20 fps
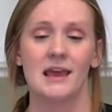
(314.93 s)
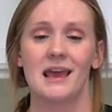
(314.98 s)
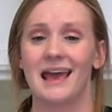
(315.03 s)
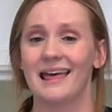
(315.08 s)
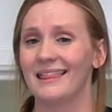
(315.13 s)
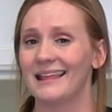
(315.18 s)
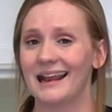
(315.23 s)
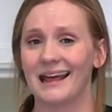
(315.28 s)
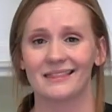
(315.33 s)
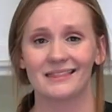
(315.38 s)

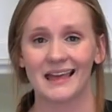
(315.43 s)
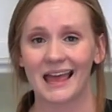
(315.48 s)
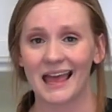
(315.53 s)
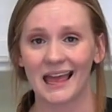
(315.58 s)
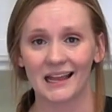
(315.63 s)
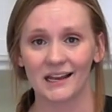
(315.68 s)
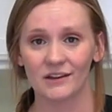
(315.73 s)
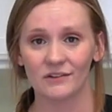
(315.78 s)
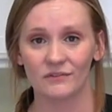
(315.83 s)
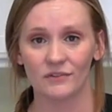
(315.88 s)
and then at the
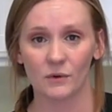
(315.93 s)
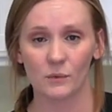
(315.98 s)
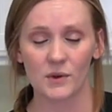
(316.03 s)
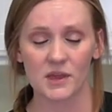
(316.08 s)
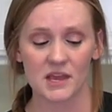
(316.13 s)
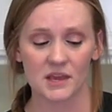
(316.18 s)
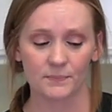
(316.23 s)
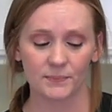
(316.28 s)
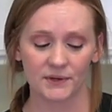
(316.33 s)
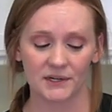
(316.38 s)
end of the
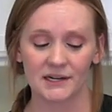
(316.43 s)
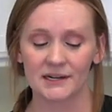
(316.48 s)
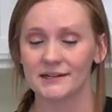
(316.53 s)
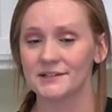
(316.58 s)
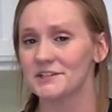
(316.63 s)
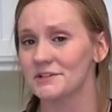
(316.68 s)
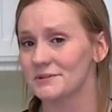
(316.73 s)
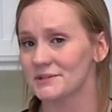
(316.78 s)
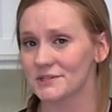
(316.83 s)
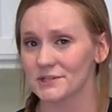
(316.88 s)
week put it
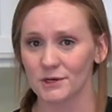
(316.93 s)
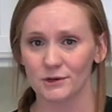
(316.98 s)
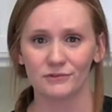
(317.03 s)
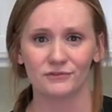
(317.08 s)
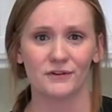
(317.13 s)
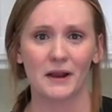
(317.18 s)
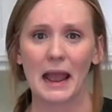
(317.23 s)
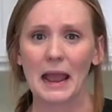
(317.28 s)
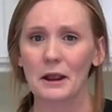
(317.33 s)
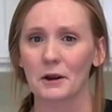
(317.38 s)
into a stir
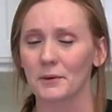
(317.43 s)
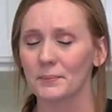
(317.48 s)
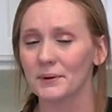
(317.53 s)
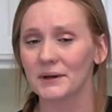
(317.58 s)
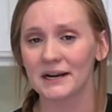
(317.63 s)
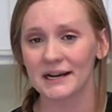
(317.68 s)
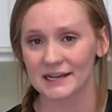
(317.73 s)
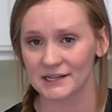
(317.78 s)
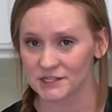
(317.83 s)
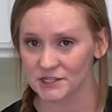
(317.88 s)
fry or
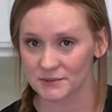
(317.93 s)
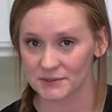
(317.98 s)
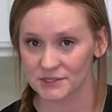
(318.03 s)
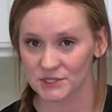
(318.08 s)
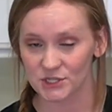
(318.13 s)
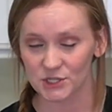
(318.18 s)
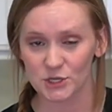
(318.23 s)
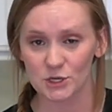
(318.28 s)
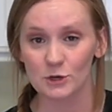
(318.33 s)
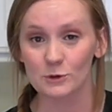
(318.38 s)
put it into a
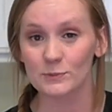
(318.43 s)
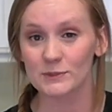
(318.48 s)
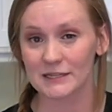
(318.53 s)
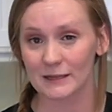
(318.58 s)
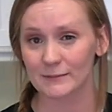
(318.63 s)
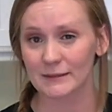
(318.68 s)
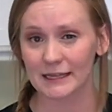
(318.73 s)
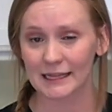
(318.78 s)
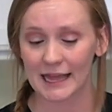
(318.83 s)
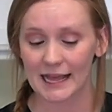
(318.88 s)
soup,
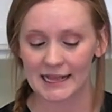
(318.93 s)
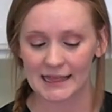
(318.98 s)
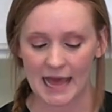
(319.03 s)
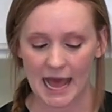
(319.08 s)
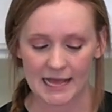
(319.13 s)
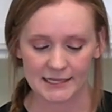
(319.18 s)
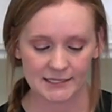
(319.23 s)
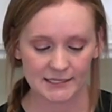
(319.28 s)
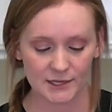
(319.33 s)
something like that.